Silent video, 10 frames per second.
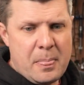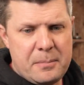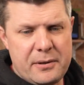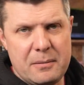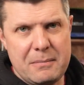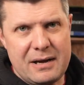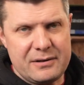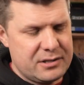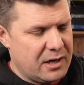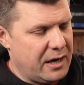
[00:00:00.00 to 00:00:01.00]
but the
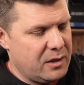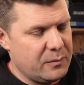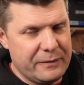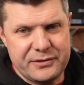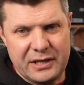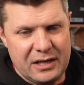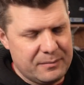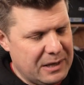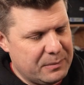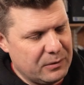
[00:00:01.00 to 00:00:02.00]
amount of time that we've
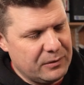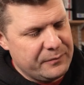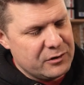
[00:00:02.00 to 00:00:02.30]
seen people